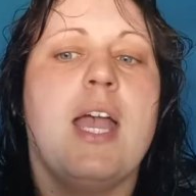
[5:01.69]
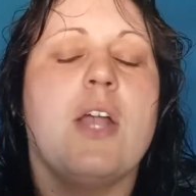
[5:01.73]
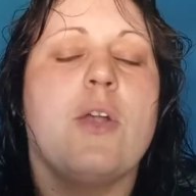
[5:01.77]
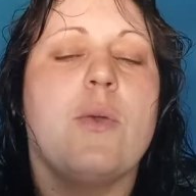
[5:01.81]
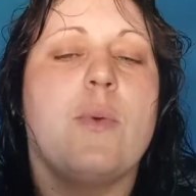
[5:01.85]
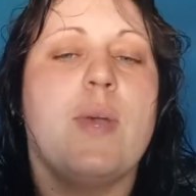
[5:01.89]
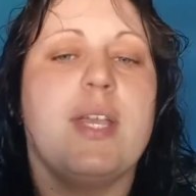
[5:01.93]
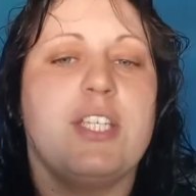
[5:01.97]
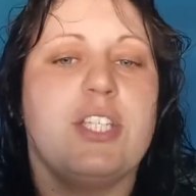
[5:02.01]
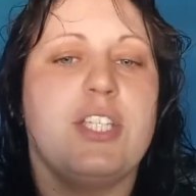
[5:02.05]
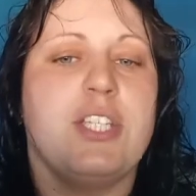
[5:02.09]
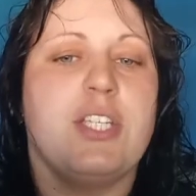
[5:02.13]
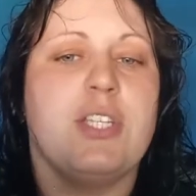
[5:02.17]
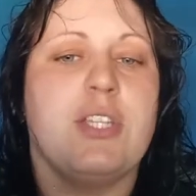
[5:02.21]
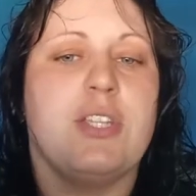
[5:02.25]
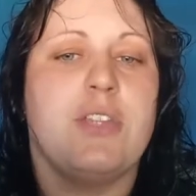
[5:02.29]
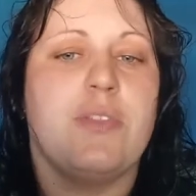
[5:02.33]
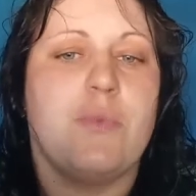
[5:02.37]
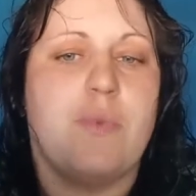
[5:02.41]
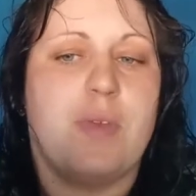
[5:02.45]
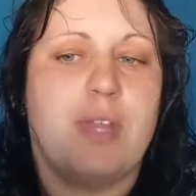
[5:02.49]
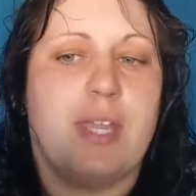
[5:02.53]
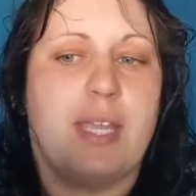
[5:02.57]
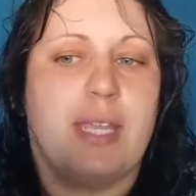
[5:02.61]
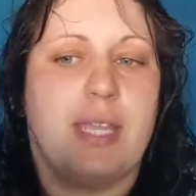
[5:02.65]
Question
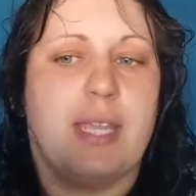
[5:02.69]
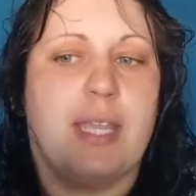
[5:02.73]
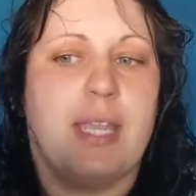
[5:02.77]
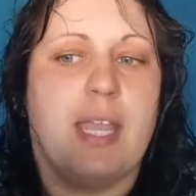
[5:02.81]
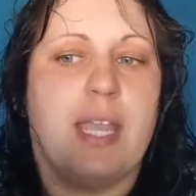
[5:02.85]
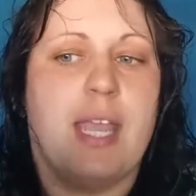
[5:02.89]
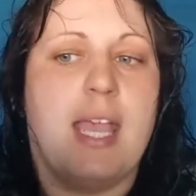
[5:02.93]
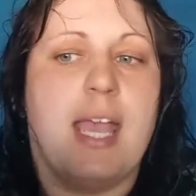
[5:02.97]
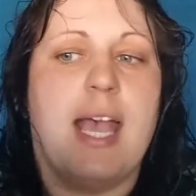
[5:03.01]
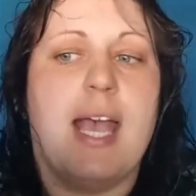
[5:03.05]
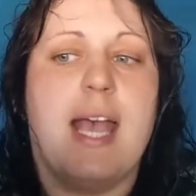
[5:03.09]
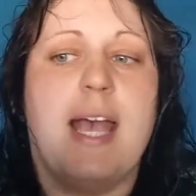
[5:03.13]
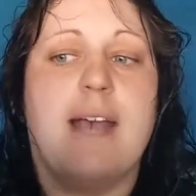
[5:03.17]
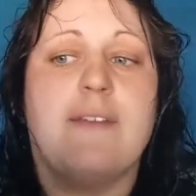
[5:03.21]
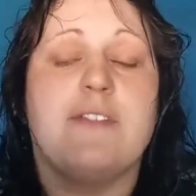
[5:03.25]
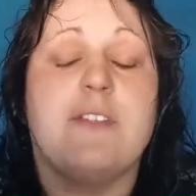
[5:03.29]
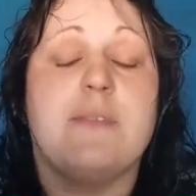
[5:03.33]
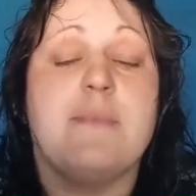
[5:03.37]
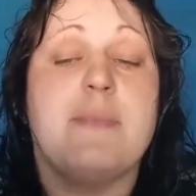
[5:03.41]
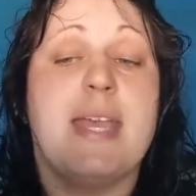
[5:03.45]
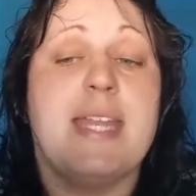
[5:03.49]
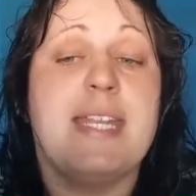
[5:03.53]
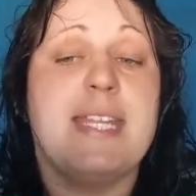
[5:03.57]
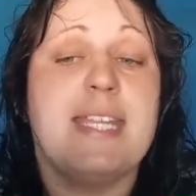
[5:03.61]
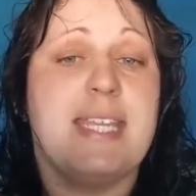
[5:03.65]
three. After
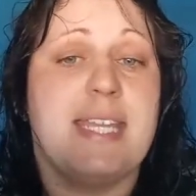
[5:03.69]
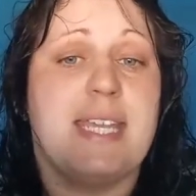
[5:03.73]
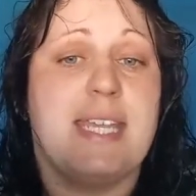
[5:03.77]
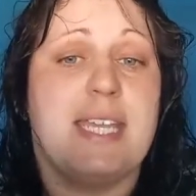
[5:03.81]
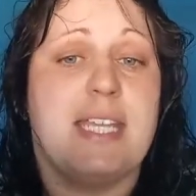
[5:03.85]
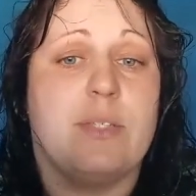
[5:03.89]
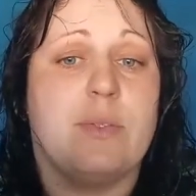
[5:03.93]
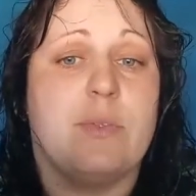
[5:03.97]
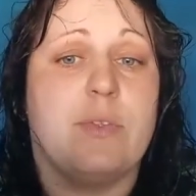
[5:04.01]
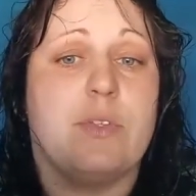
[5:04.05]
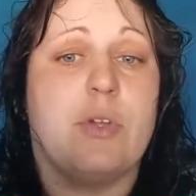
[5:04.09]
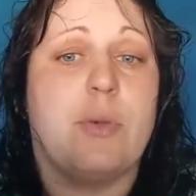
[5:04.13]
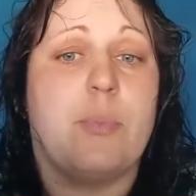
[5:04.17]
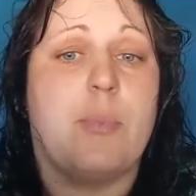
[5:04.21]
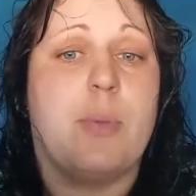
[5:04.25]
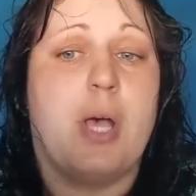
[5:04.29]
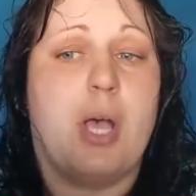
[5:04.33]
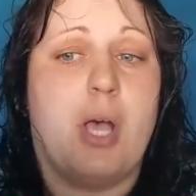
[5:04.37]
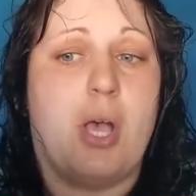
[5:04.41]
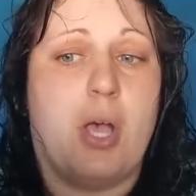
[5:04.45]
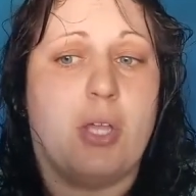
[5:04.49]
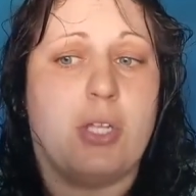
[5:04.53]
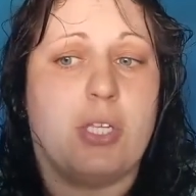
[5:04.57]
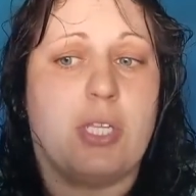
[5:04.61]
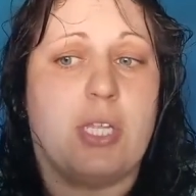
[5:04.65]
many years with your
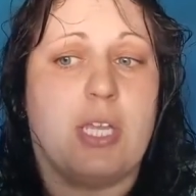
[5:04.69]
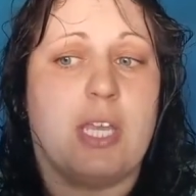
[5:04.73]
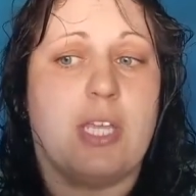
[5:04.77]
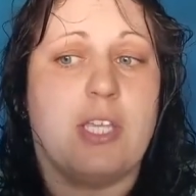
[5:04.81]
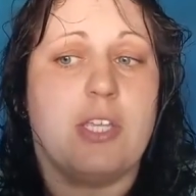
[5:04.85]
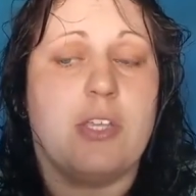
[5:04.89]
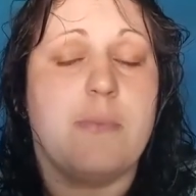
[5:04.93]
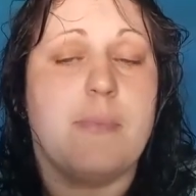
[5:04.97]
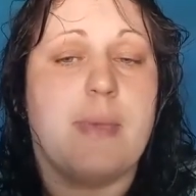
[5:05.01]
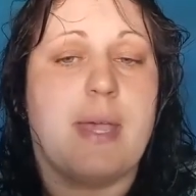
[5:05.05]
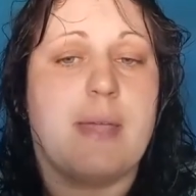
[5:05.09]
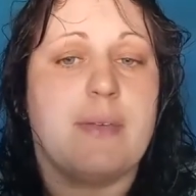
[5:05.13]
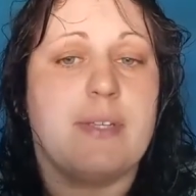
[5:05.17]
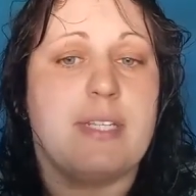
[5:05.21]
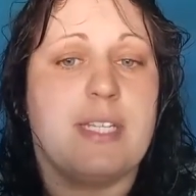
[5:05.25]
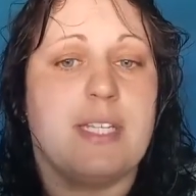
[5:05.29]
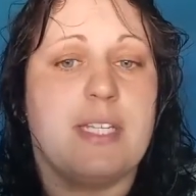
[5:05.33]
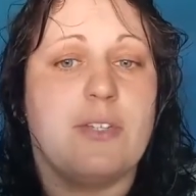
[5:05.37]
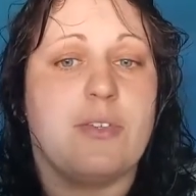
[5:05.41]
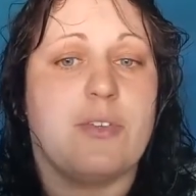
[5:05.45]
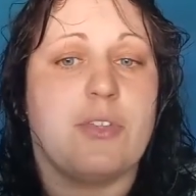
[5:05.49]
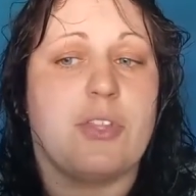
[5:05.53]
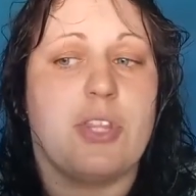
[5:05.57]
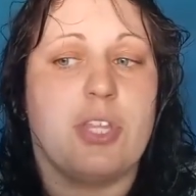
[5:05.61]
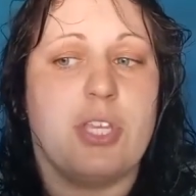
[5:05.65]
partner, you married in
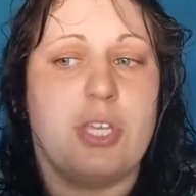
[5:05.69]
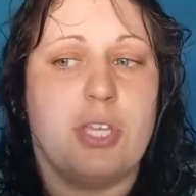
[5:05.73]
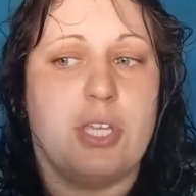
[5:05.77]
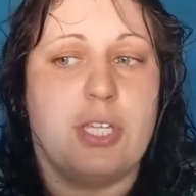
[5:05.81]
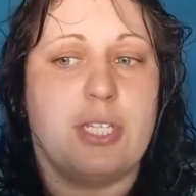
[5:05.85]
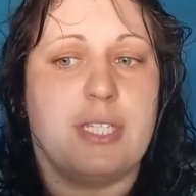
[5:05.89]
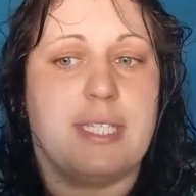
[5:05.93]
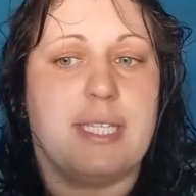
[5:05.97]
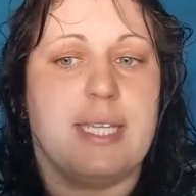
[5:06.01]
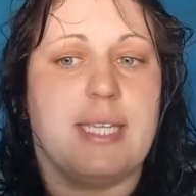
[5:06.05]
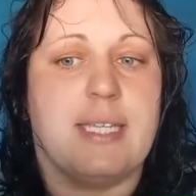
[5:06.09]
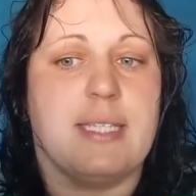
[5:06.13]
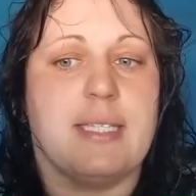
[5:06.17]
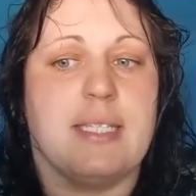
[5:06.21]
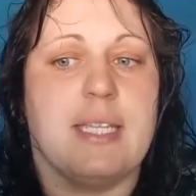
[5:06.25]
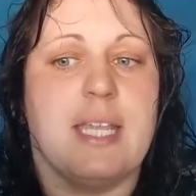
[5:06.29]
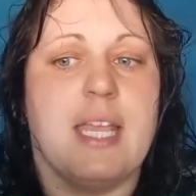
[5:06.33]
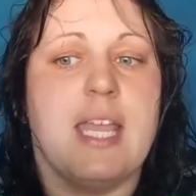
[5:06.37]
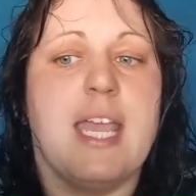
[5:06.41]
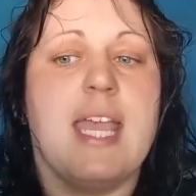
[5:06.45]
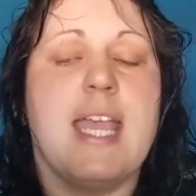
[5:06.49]
your 30s.